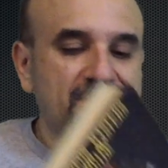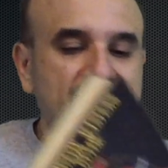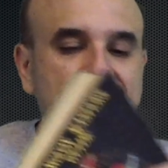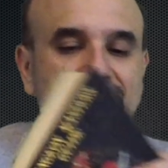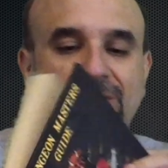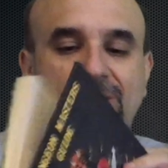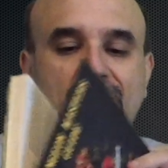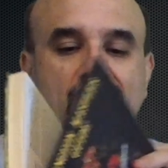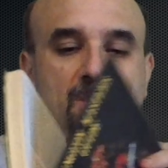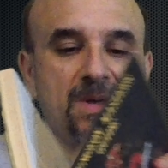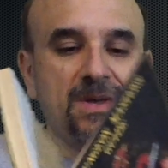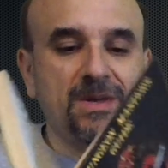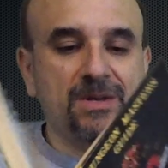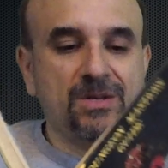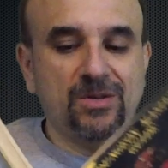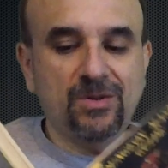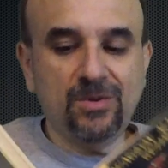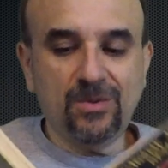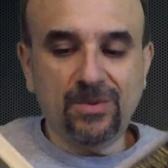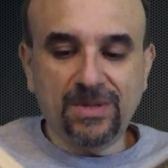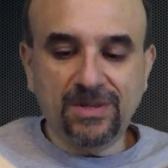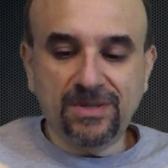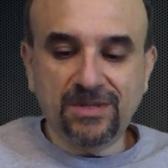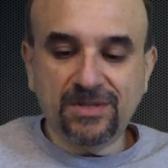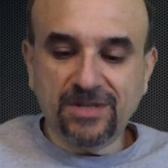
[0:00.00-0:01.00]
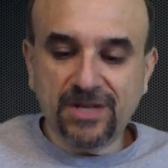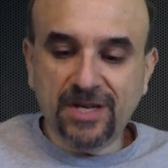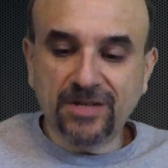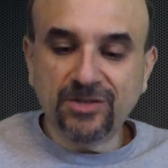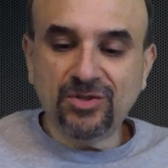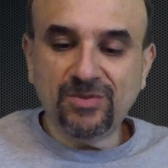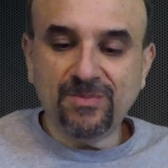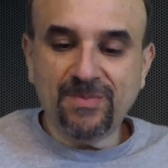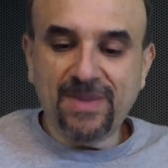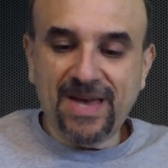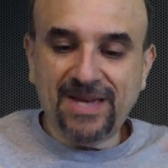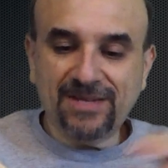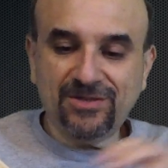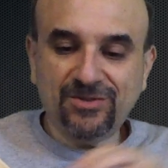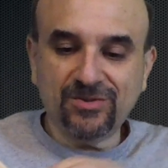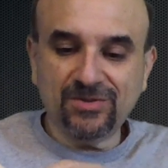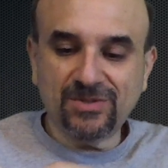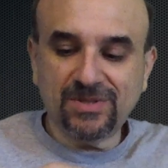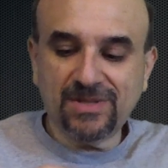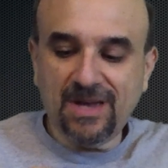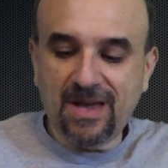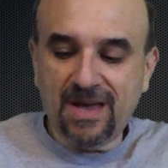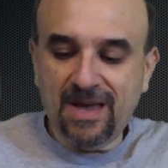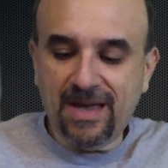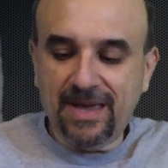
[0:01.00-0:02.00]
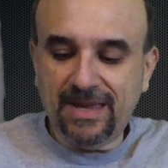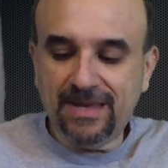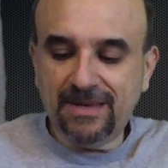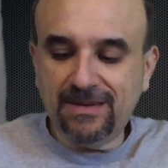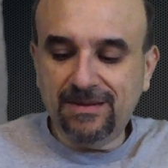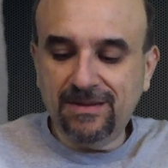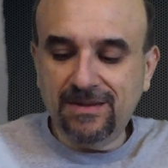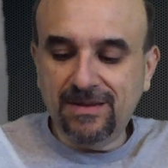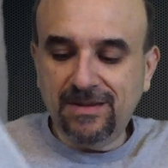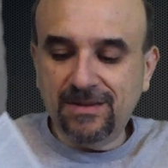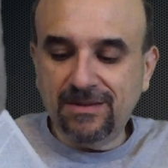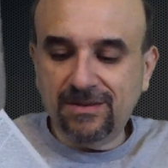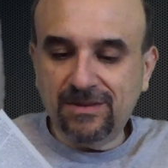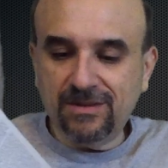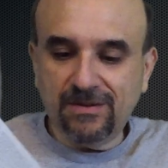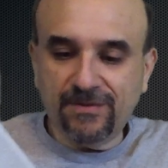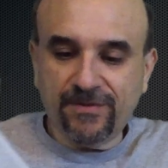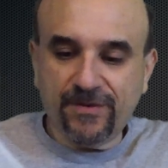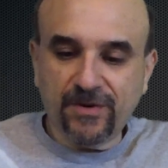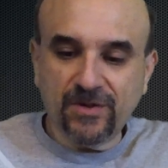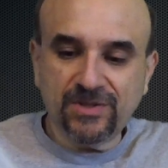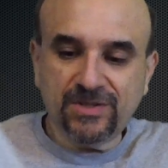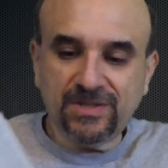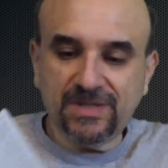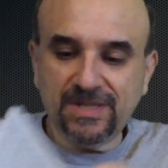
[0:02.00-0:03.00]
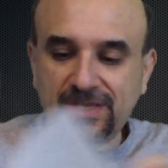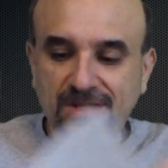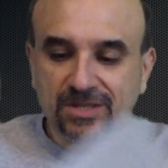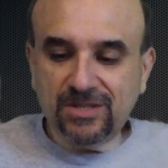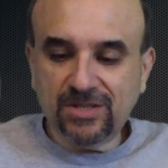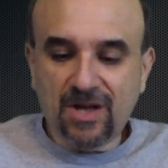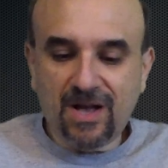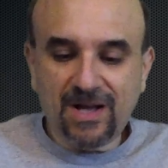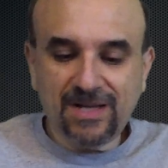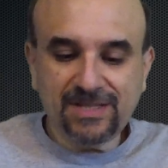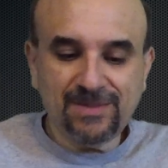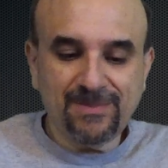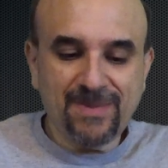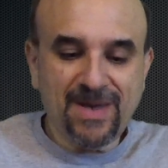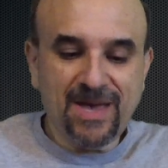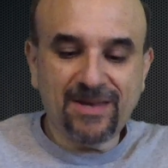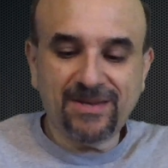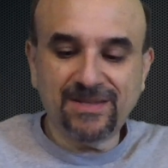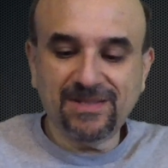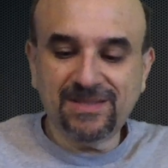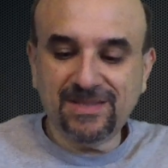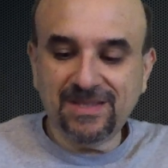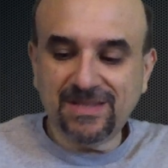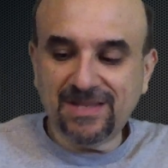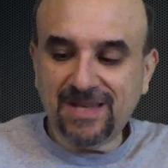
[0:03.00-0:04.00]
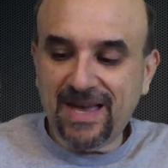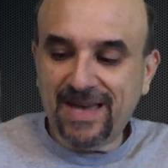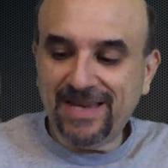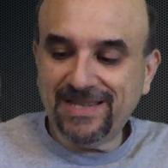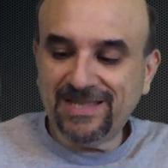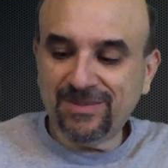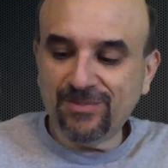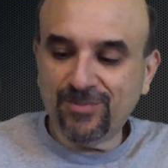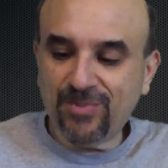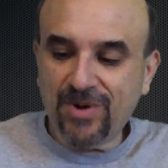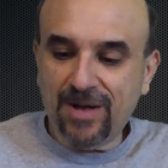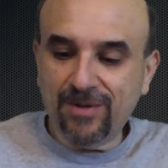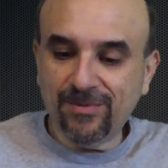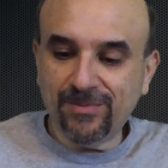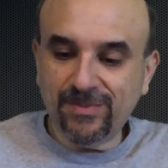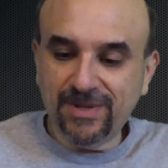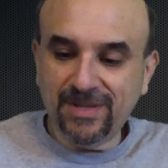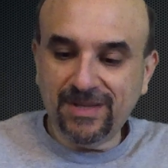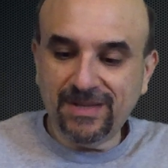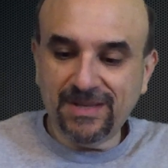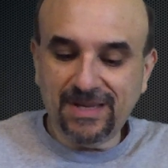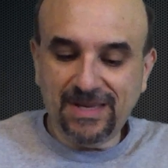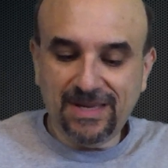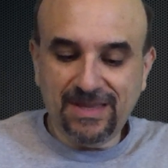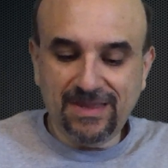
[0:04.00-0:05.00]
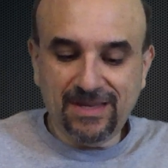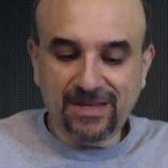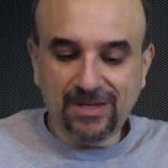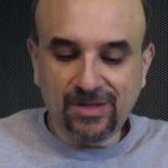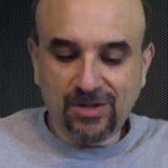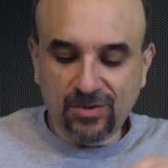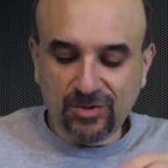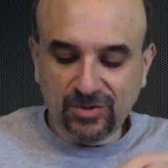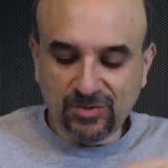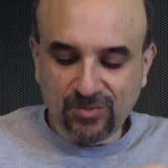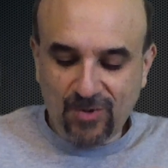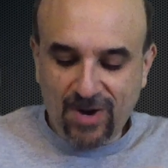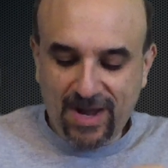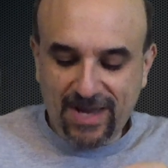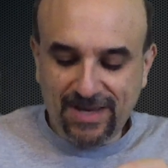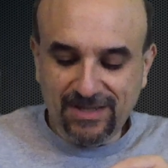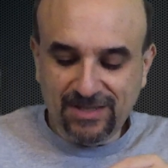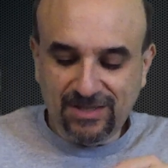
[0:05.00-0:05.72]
So, you know, in the Dungeon Master's Guide, the first thing it talks about is the dice and probability, and then it goes right